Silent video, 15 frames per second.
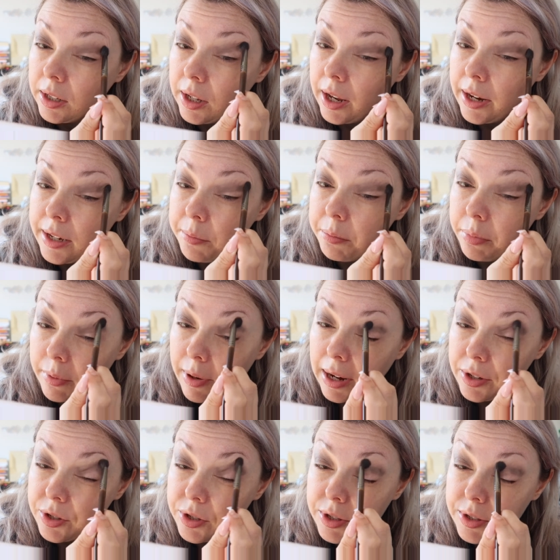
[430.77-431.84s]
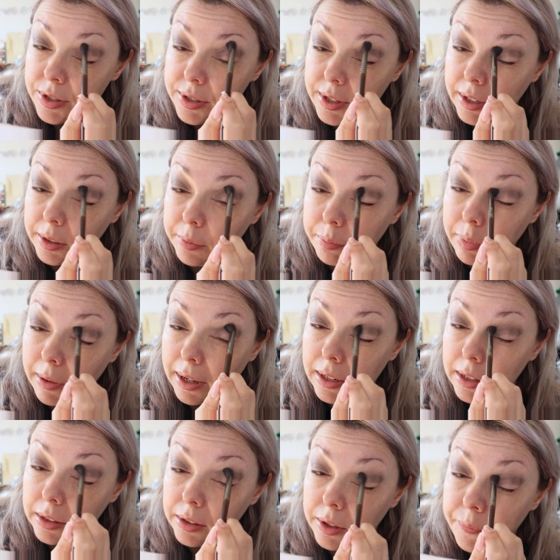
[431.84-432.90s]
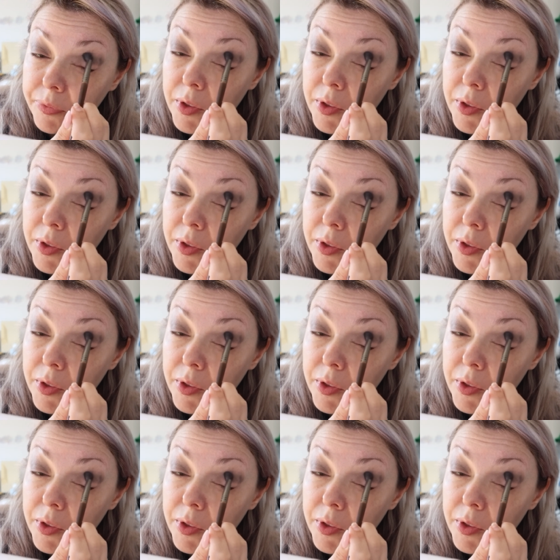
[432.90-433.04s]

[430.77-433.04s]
any brush inside the palette.